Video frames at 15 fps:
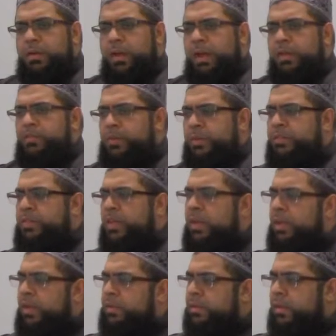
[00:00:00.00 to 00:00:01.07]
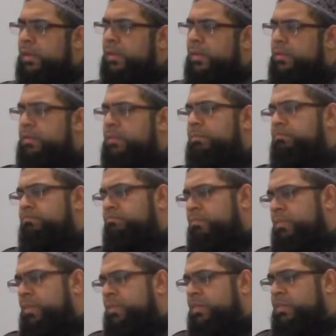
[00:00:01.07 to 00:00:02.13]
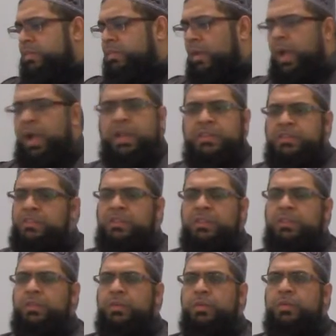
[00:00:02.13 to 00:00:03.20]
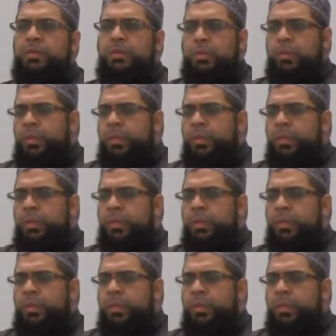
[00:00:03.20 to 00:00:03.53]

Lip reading: as we say, in the ICU